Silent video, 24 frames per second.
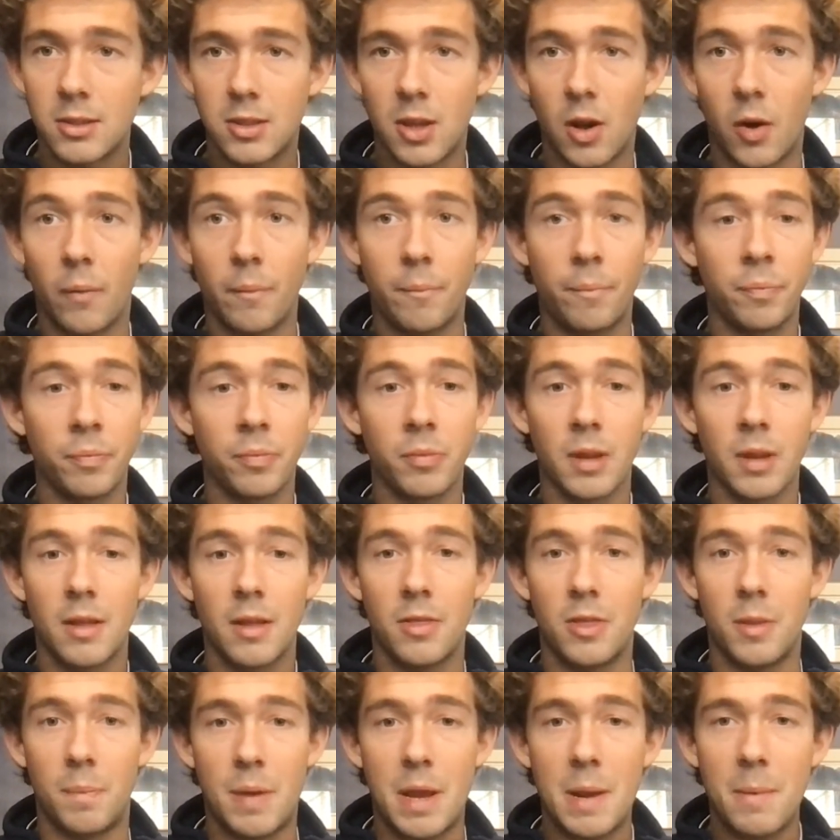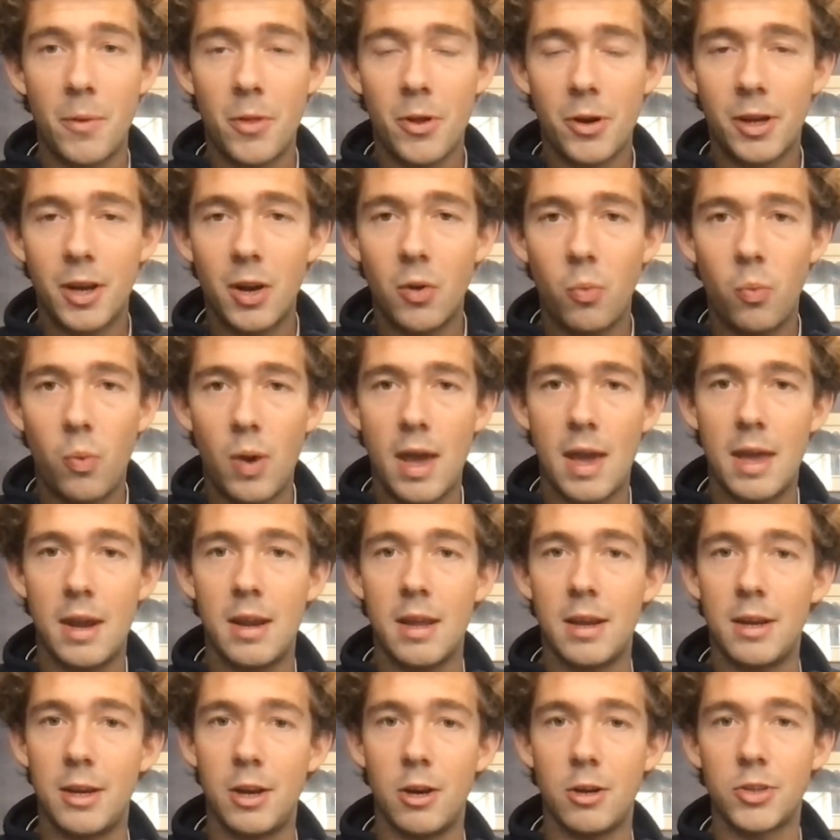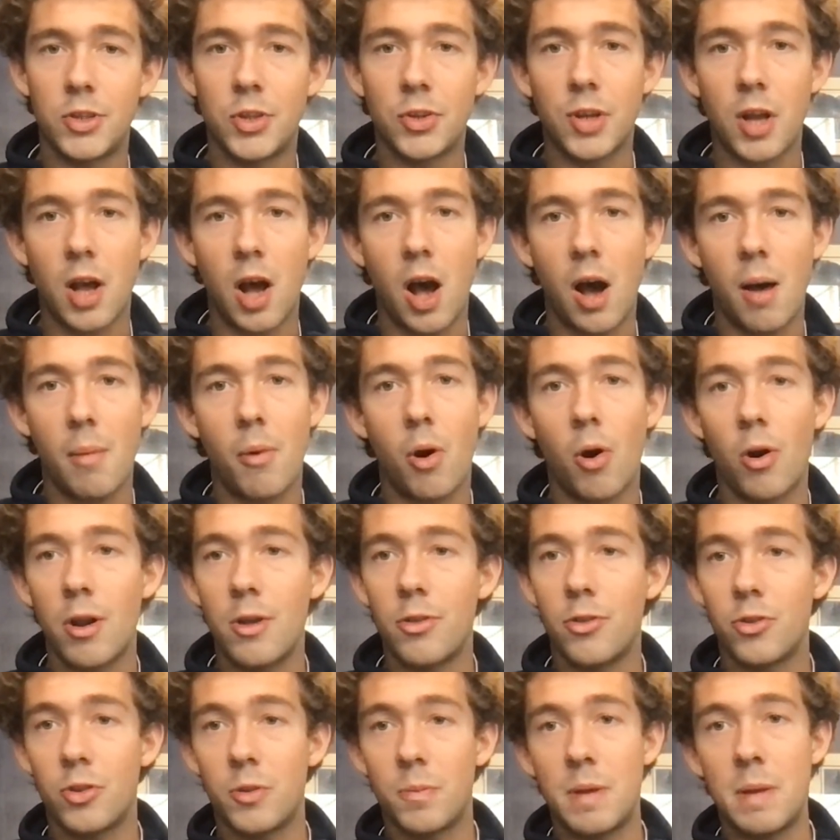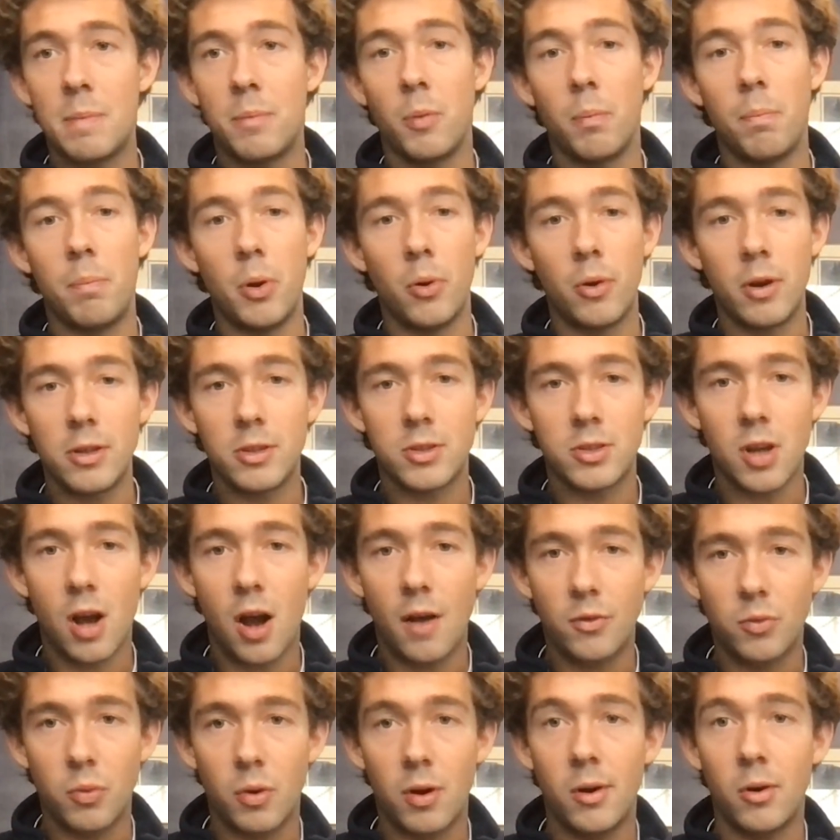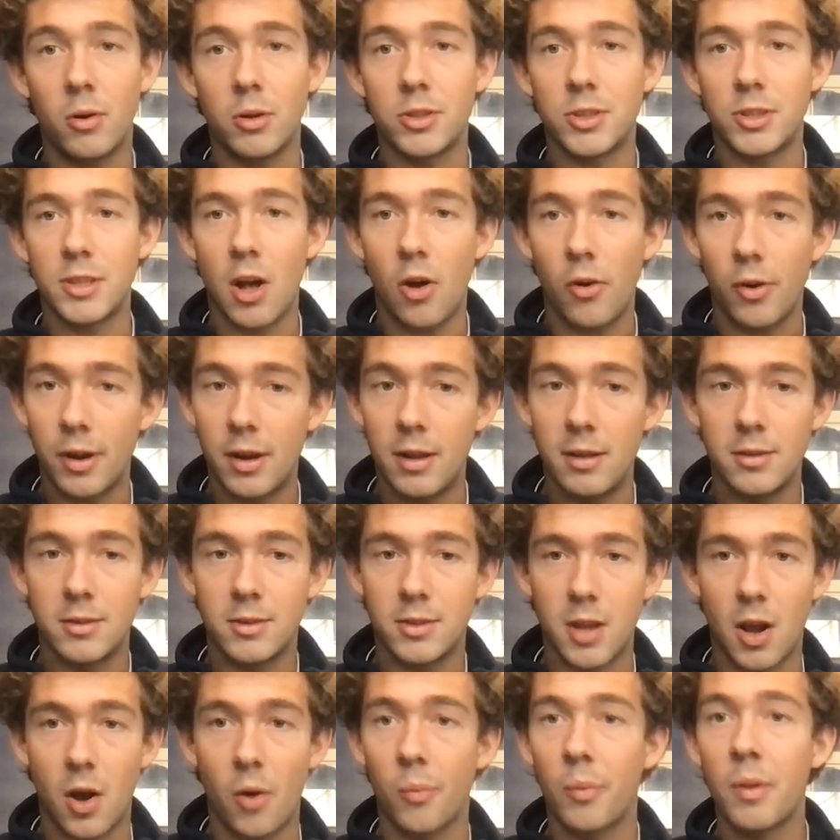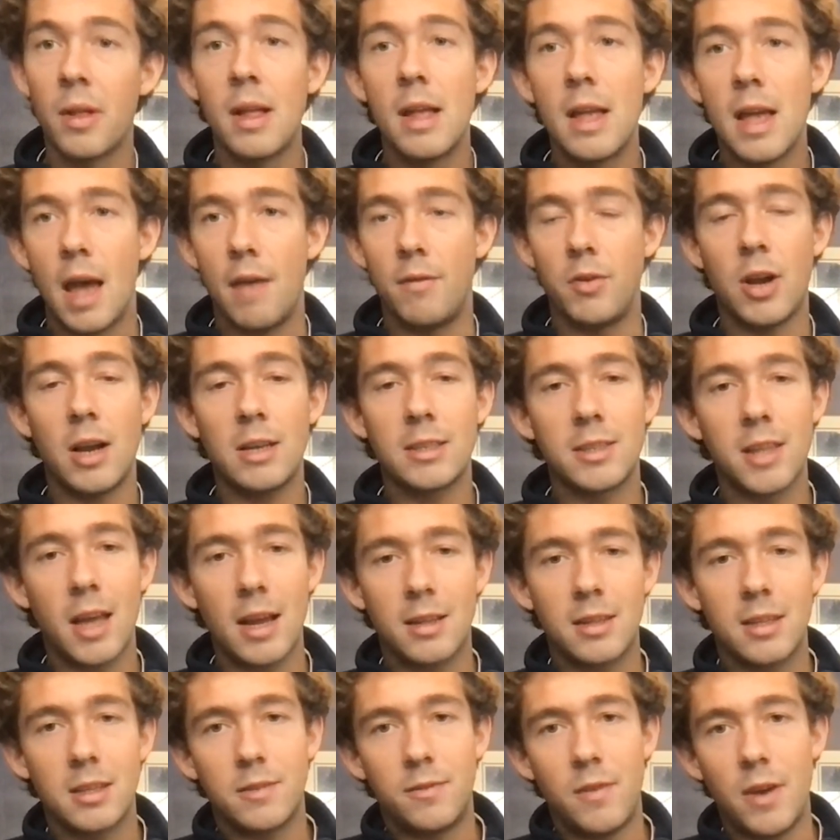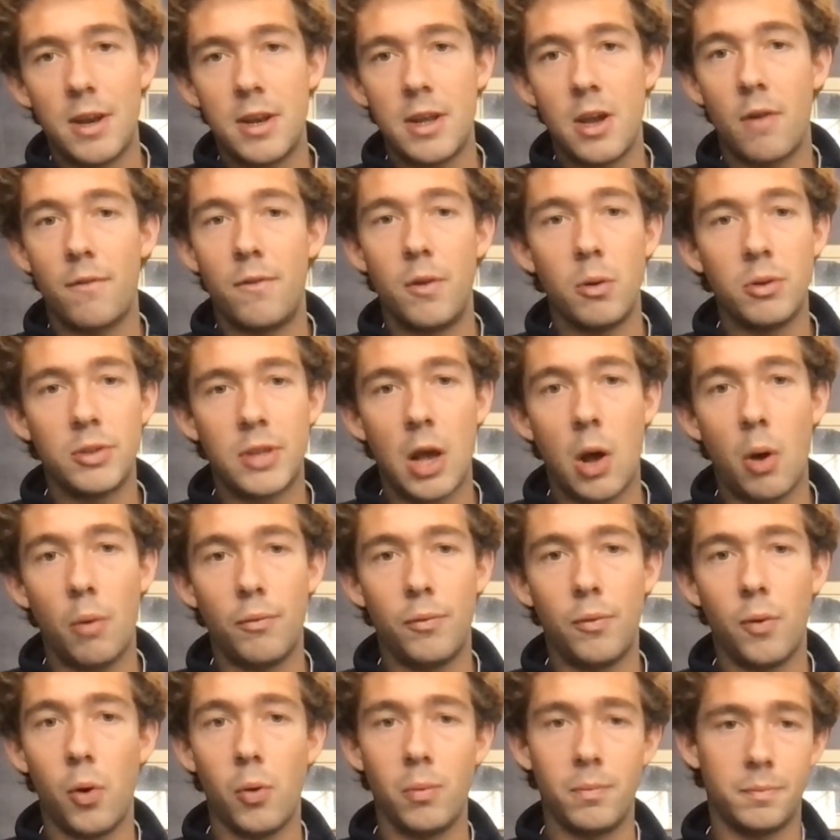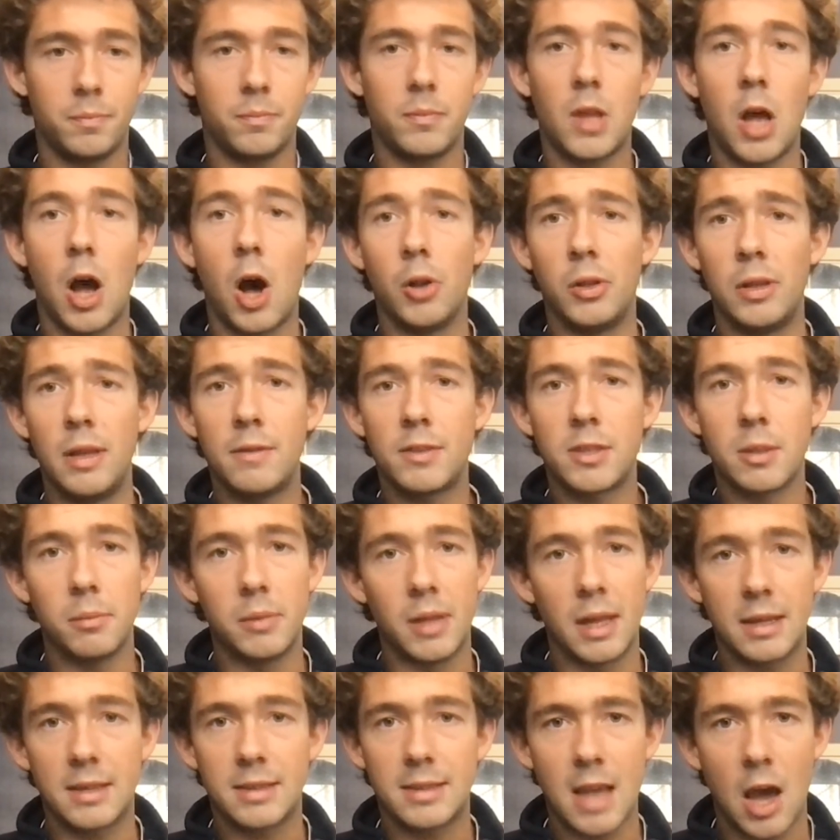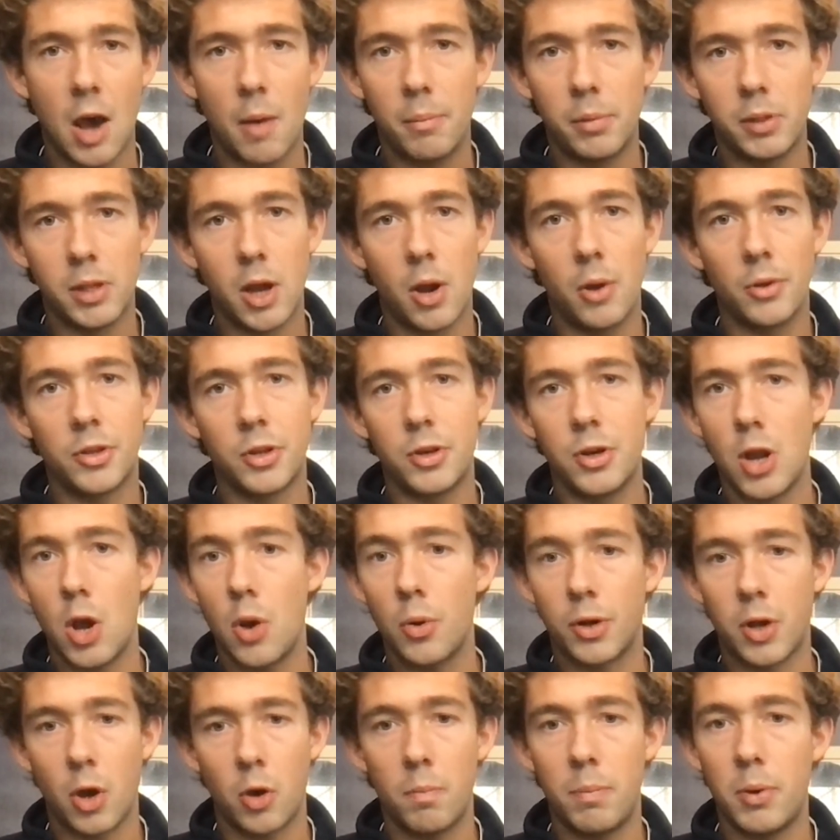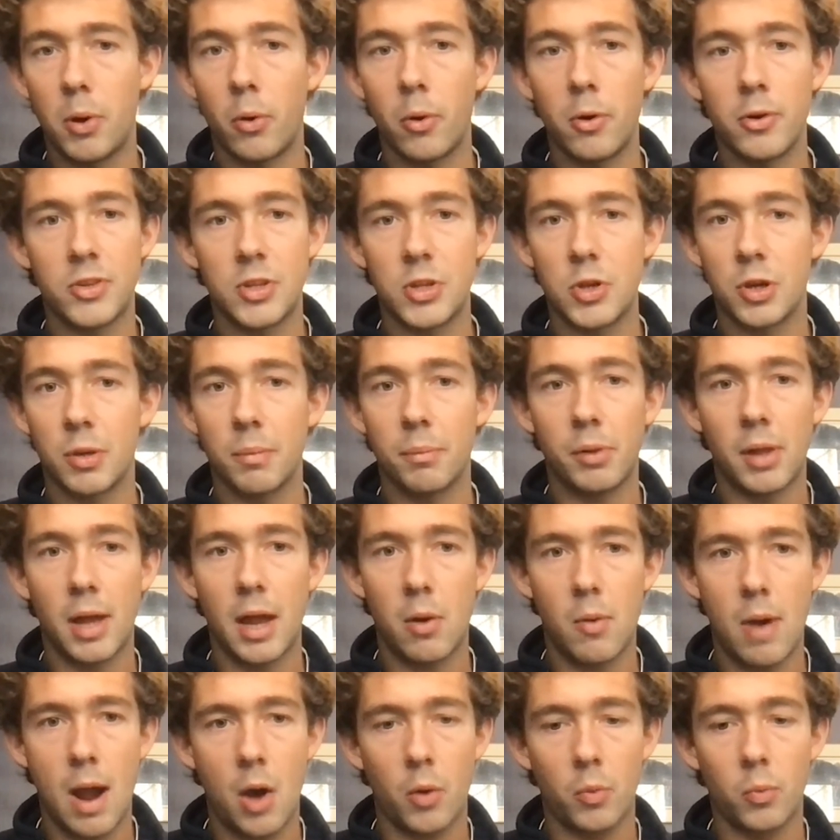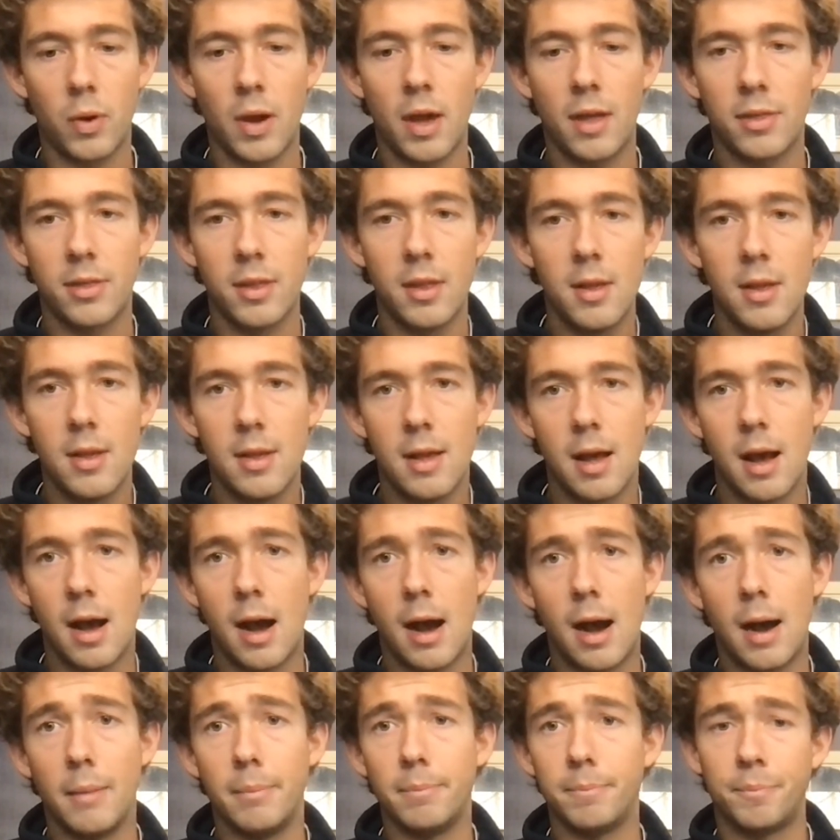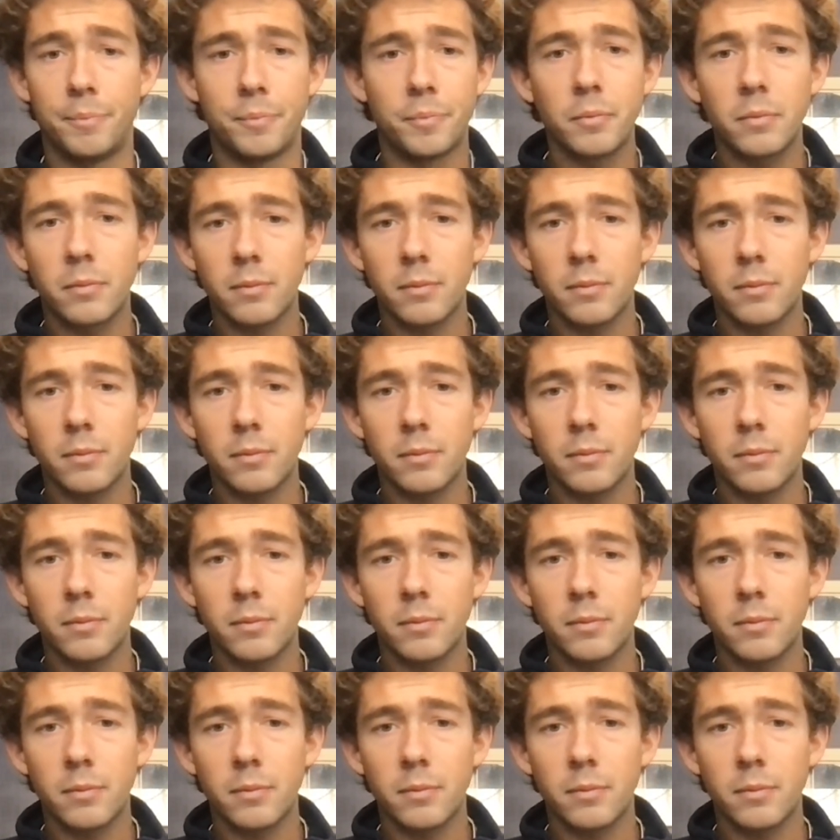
So the people that are going to win in years to come are either the people building software or selling it. So if you guys like this video, if it was helpful, I'll leave some links down below to no code builders that you can play around with. Um,